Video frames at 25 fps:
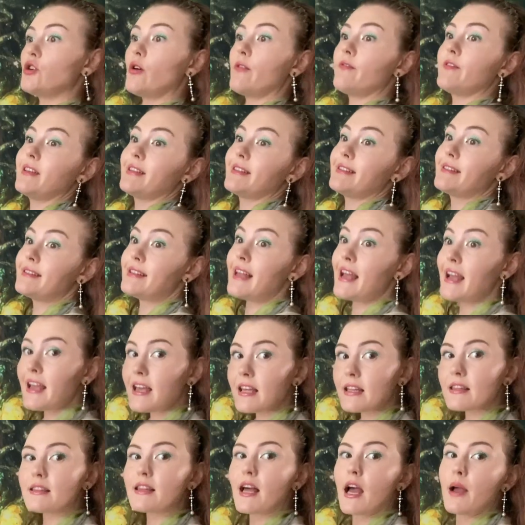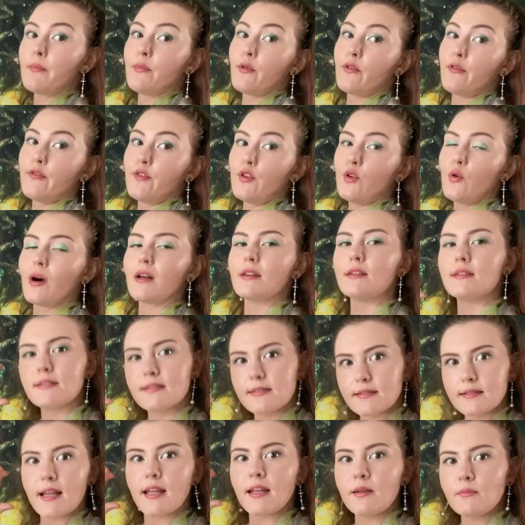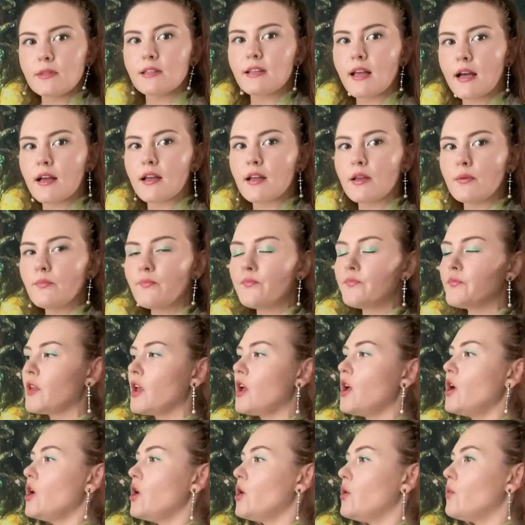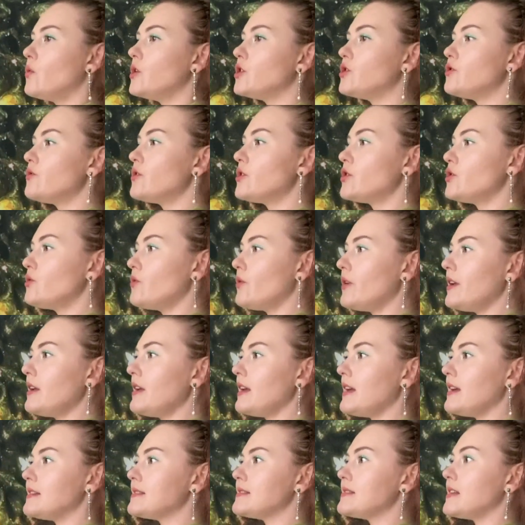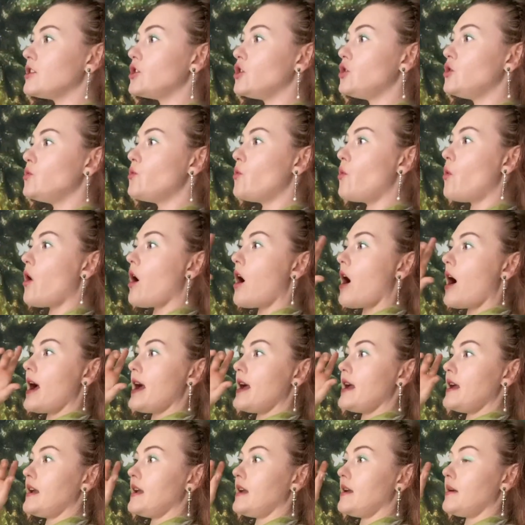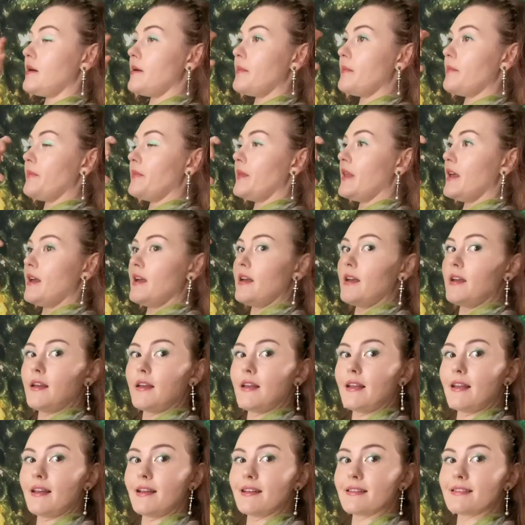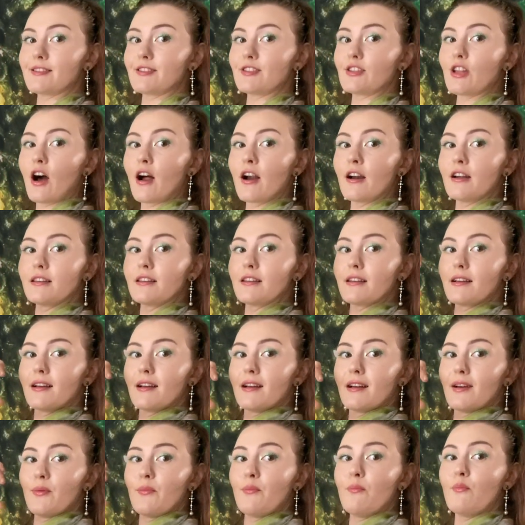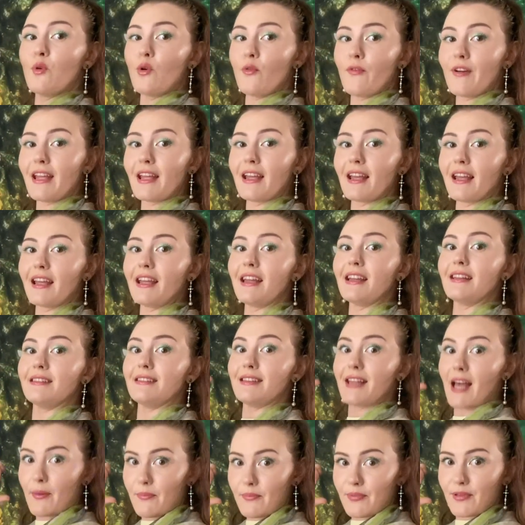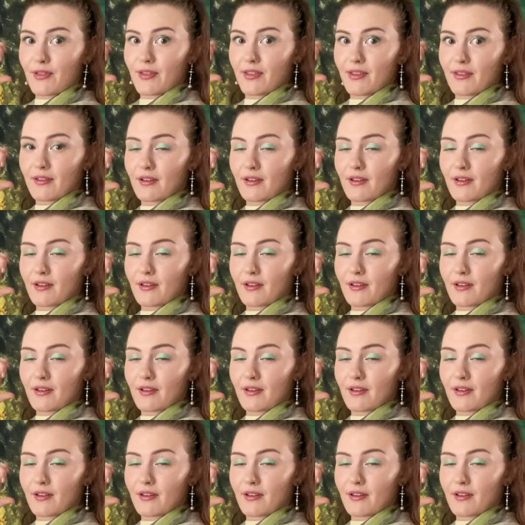of the second type of view at the same time, what you are doing is that you start moving in depth.